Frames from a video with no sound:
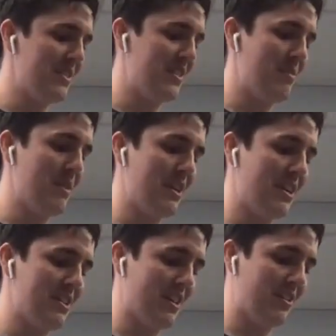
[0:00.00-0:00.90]

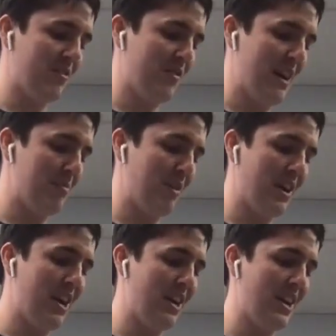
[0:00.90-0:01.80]
semiconductor
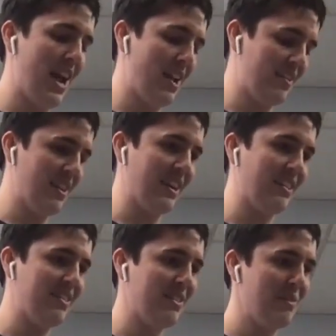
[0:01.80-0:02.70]
fabricated
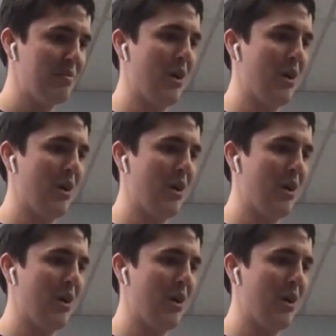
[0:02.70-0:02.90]
ASICs